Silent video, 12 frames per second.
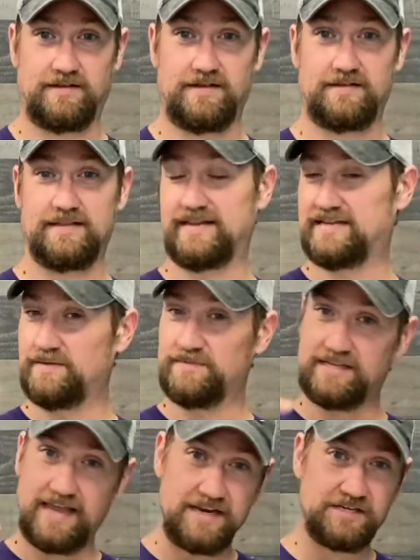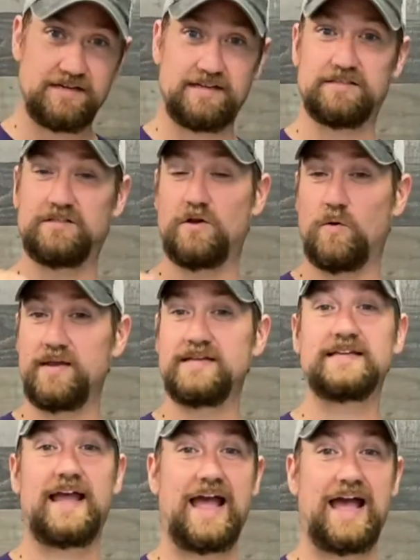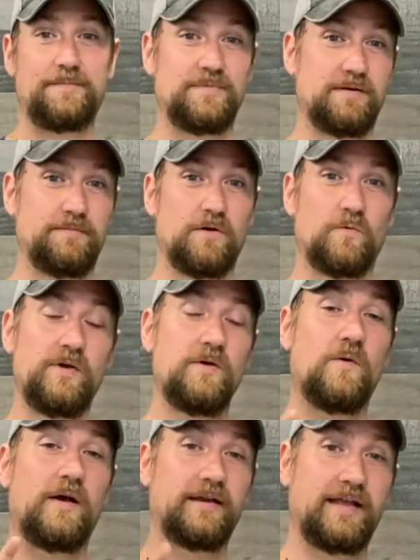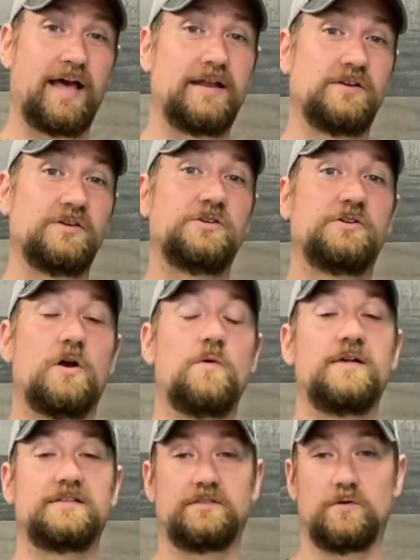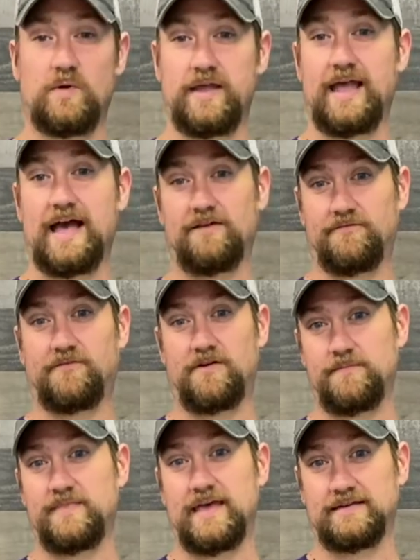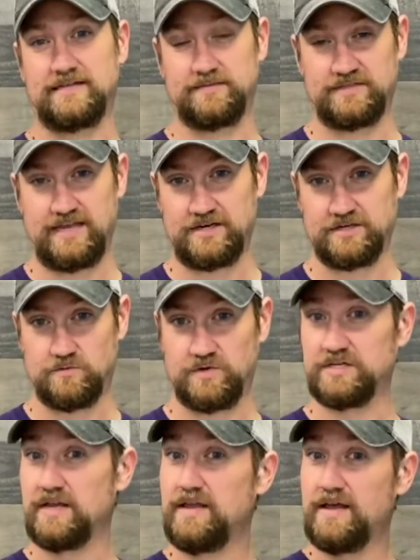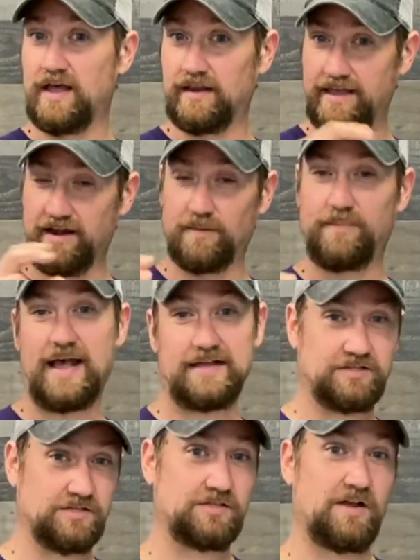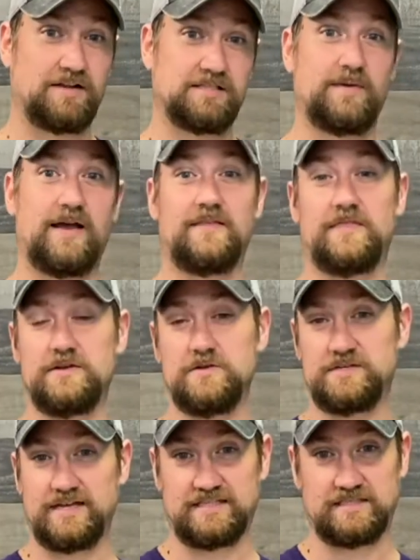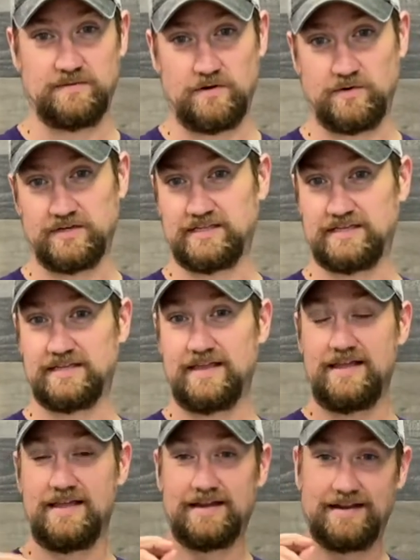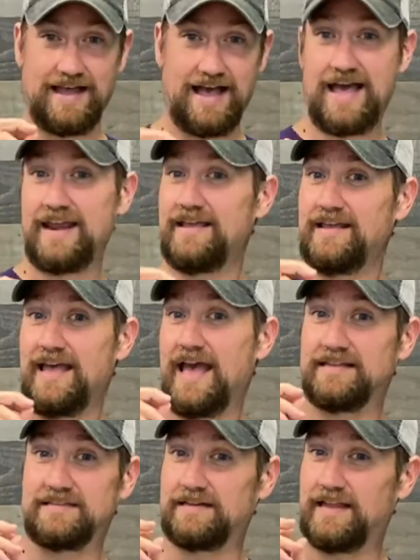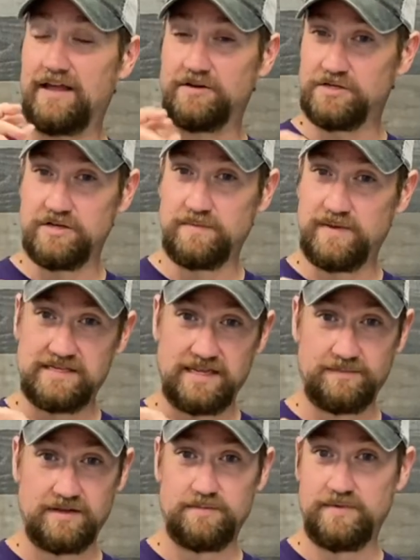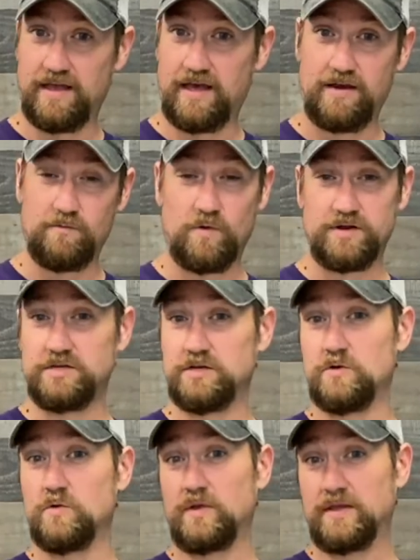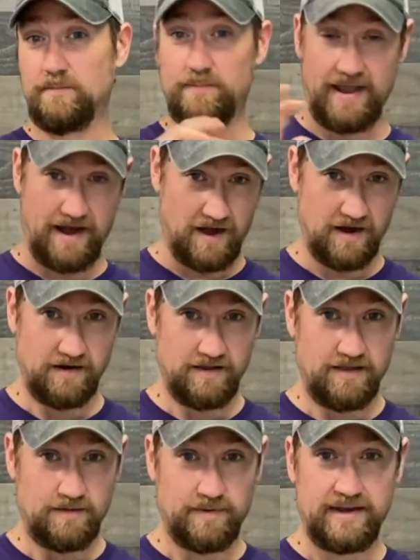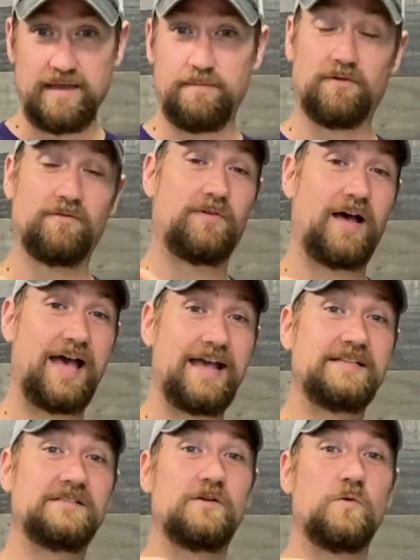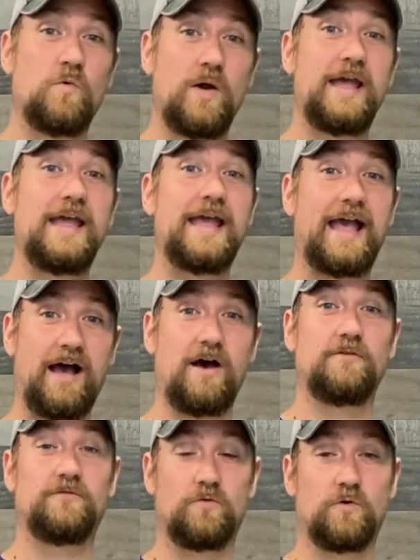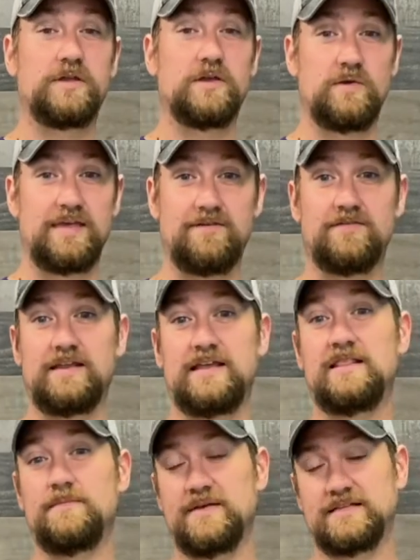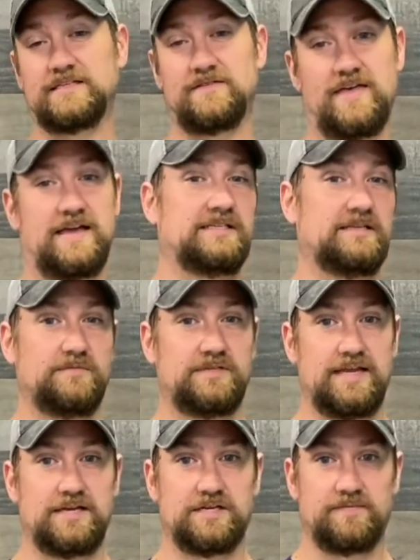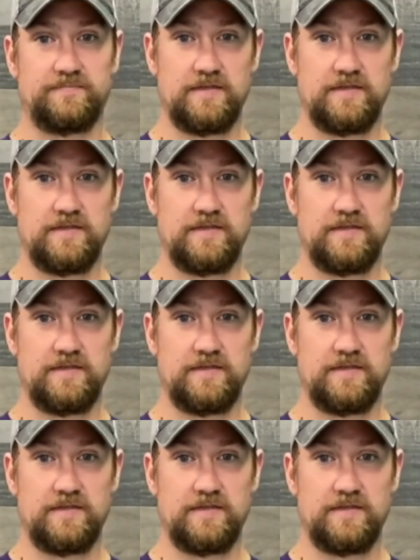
That temptation is going to happen, but we want God to show us the way out from that temptation, which a later passage talks about in the New Testament, where it says, God hasn't allowed you to be tempted beyond what you can bear, but he provides a way out for you even in the midst of that temptation.